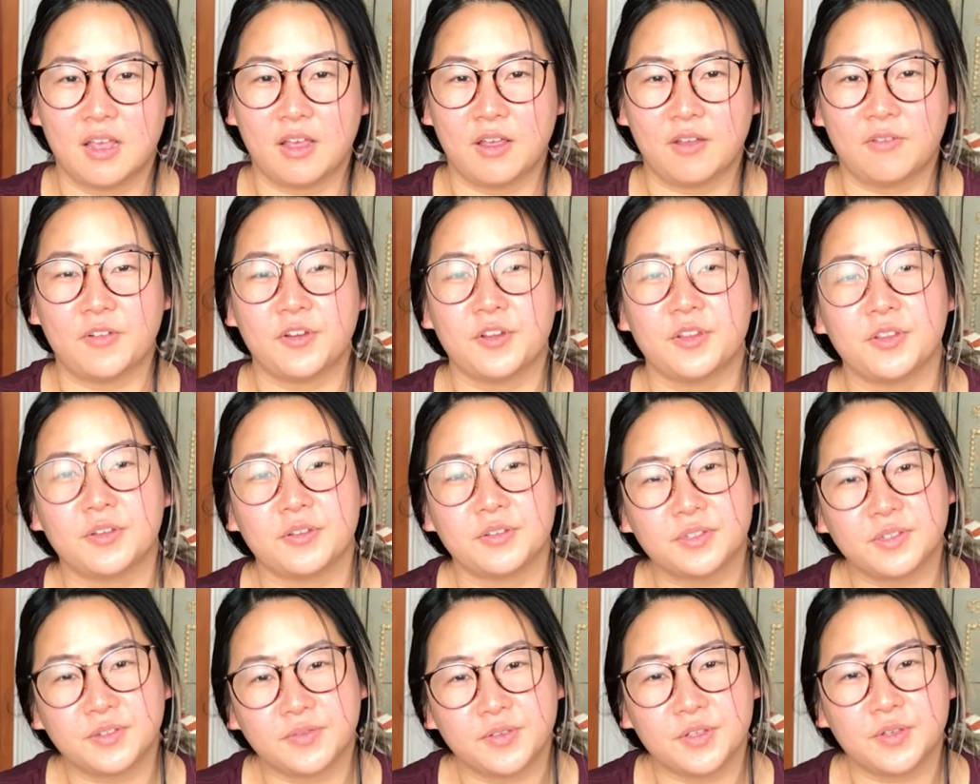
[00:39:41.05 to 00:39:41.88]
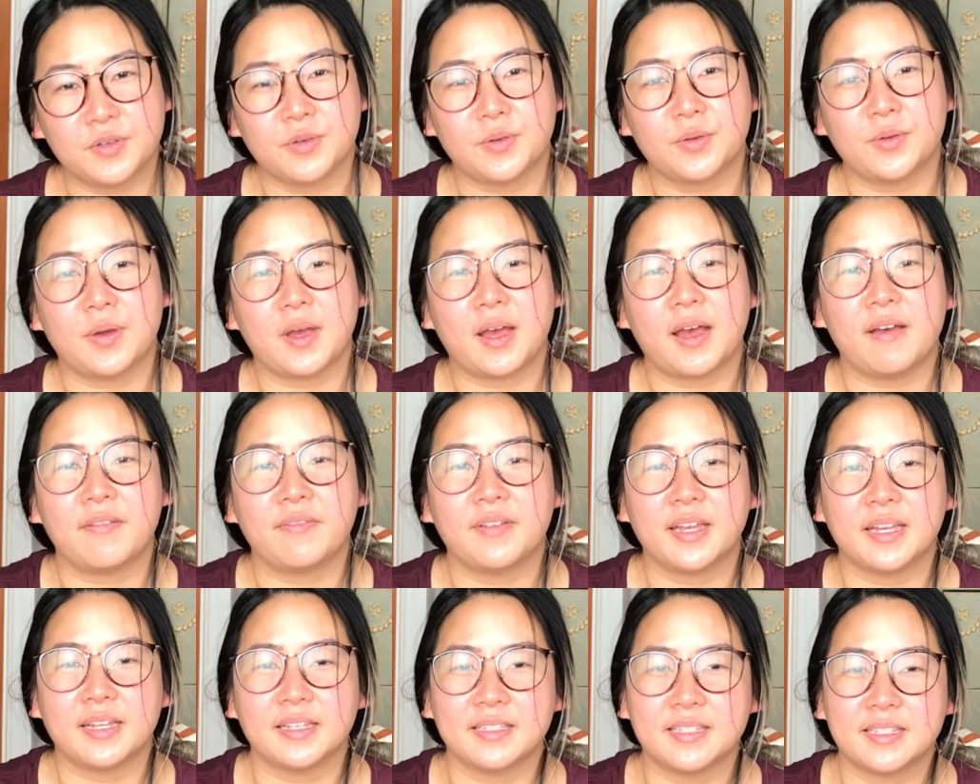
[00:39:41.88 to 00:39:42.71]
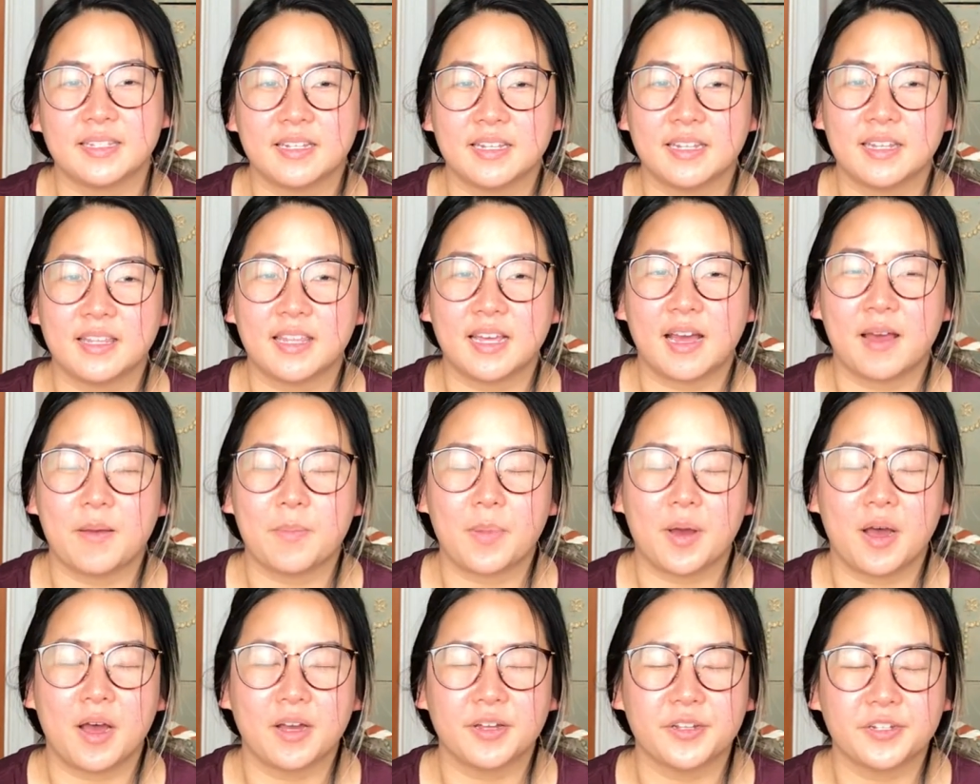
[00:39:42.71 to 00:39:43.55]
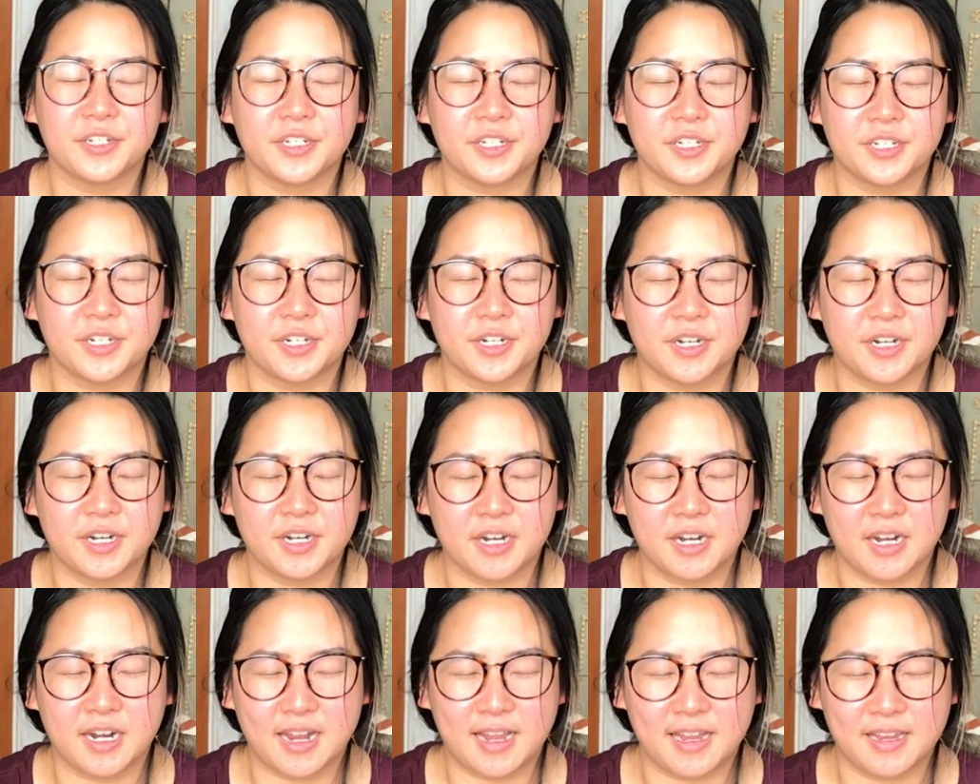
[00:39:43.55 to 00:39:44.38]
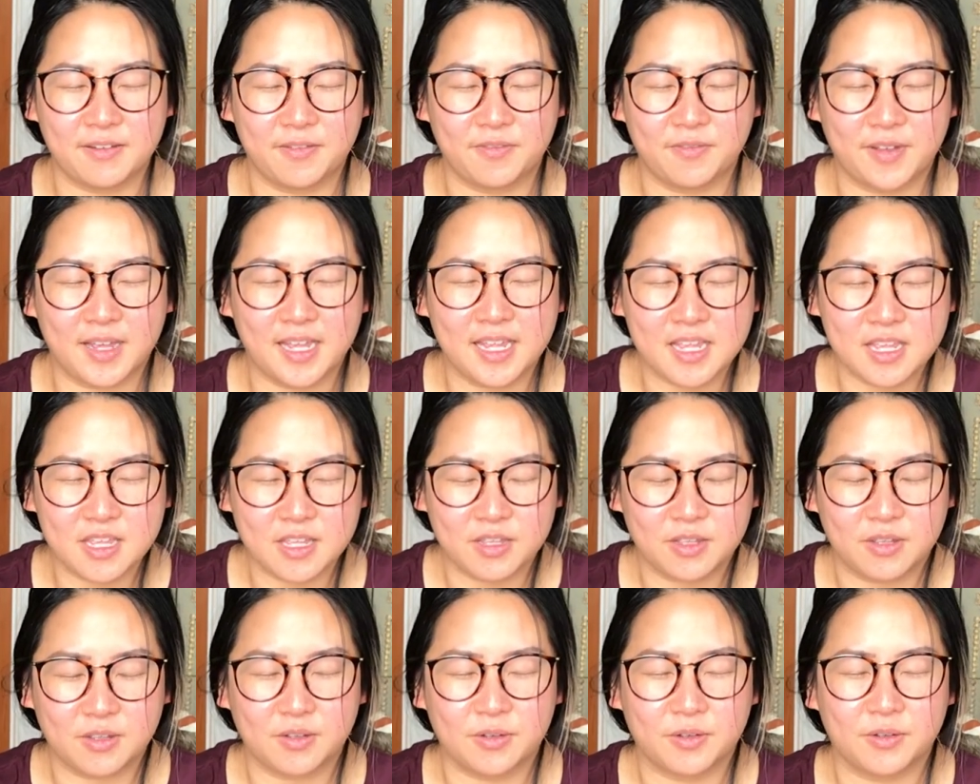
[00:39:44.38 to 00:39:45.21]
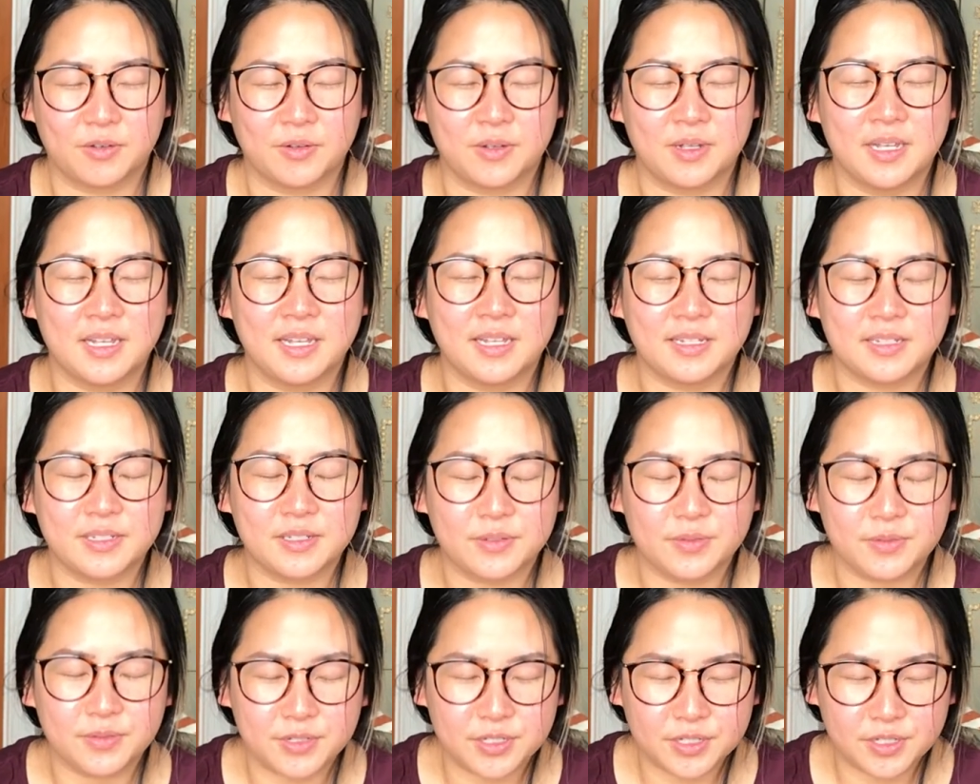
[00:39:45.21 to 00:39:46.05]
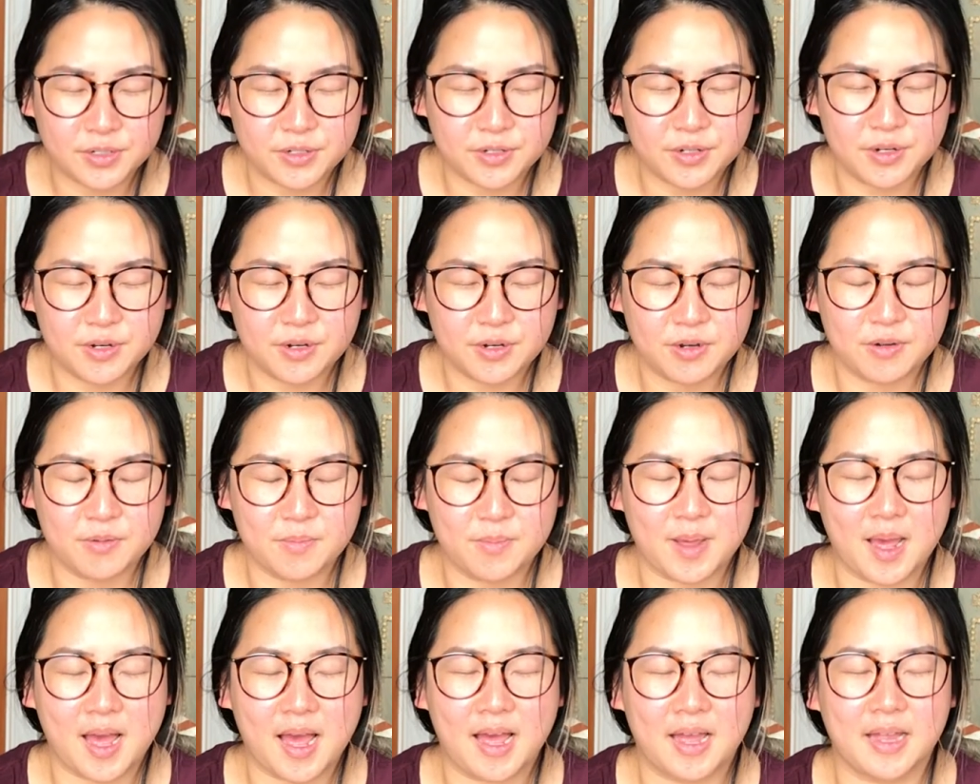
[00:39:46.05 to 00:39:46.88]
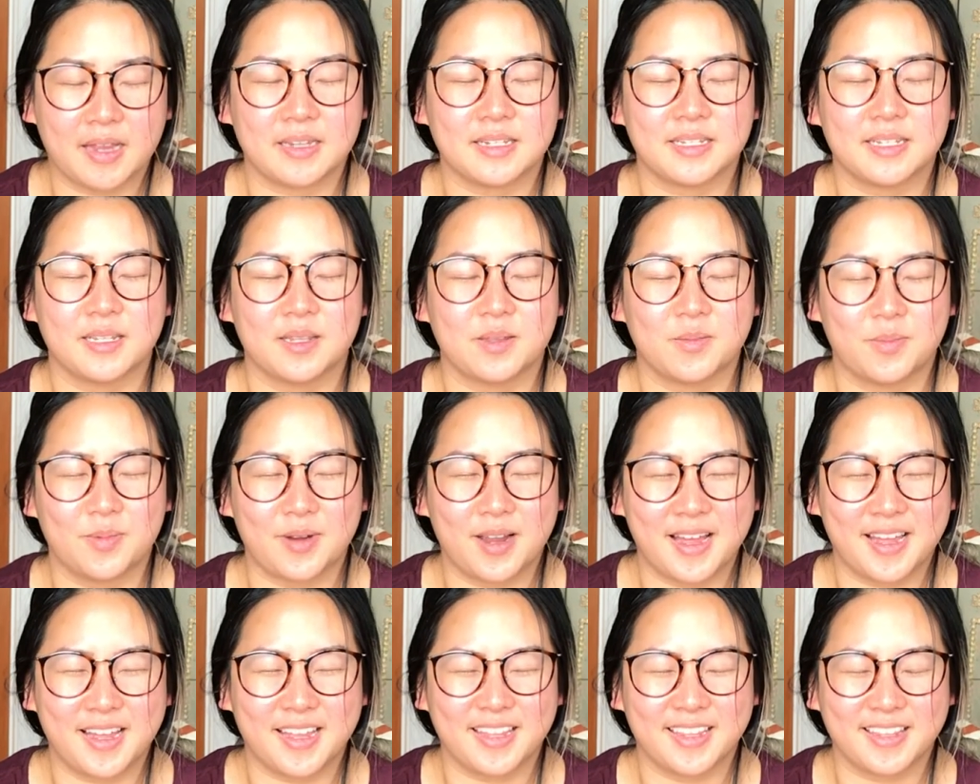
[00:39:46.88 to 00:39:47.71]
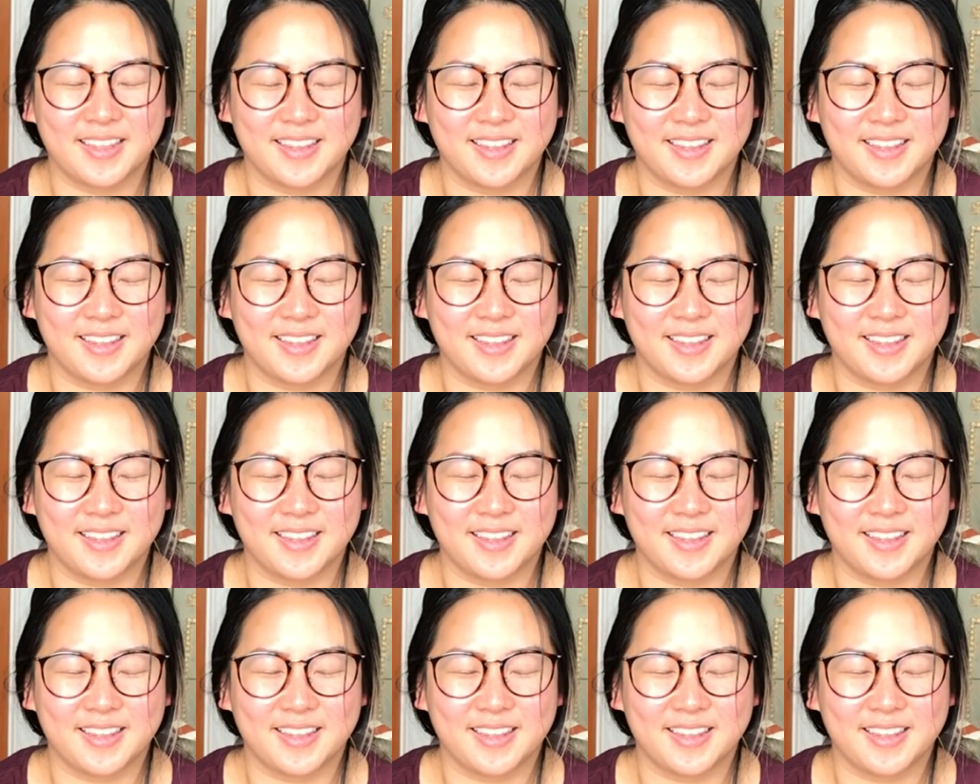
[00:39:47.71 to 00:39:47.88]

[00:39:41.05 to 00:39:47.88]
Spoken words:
For those of you who have exited that posture, I invite you to return back to the breath.